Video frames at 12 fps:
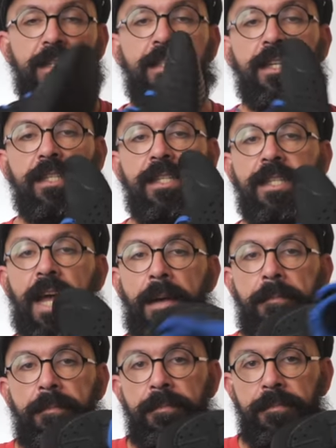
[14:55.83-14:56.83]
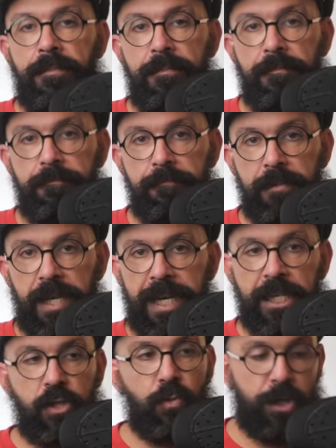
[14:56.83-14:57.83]
is the dem
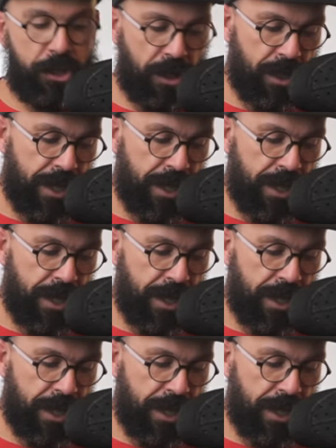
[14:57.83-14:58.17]
Intuition